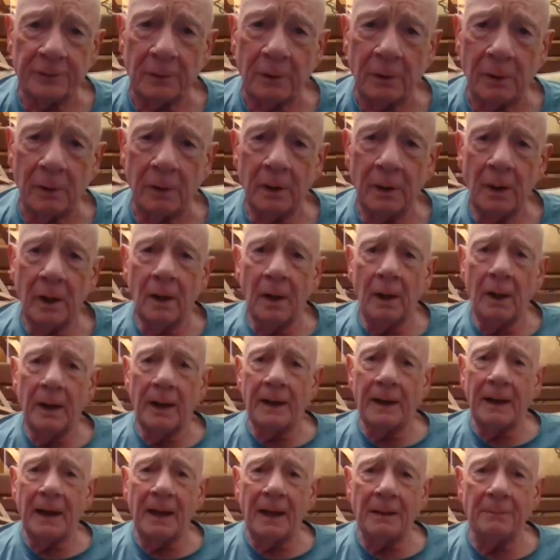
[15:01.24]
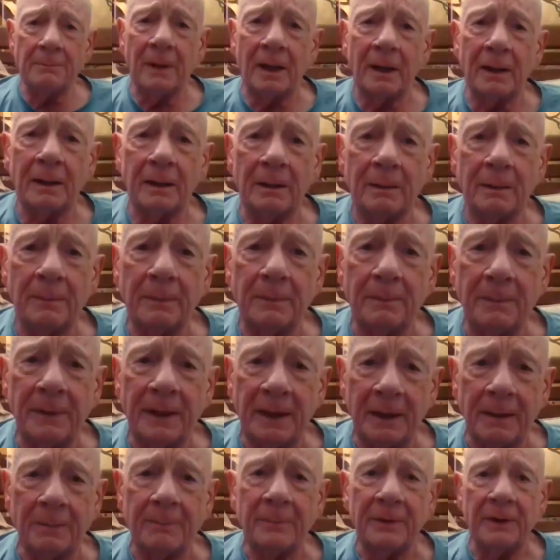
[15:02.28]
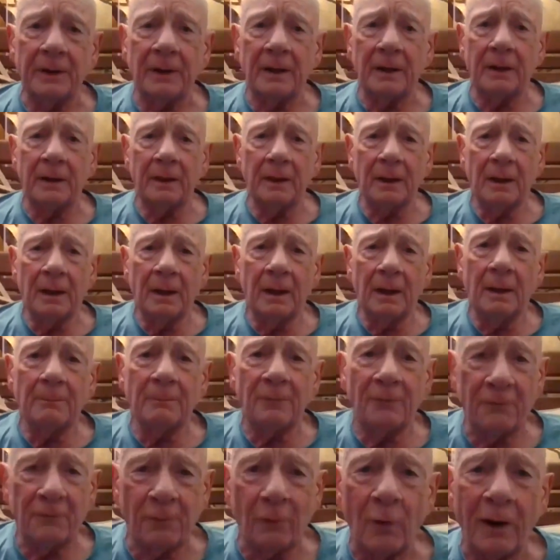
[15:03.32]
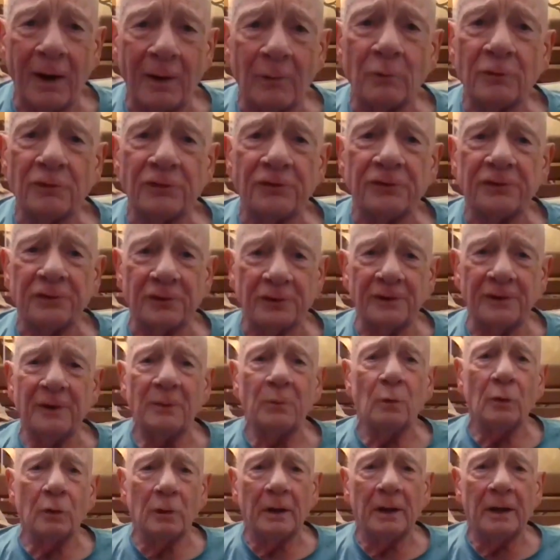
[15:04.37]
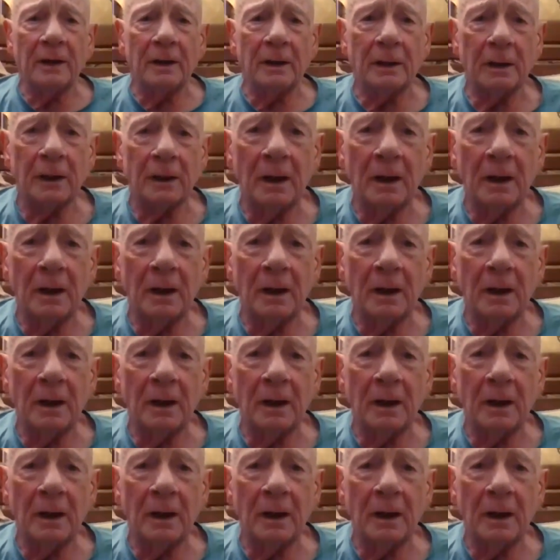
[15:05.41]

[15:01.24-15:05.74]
school, and I had my MD before I was 31.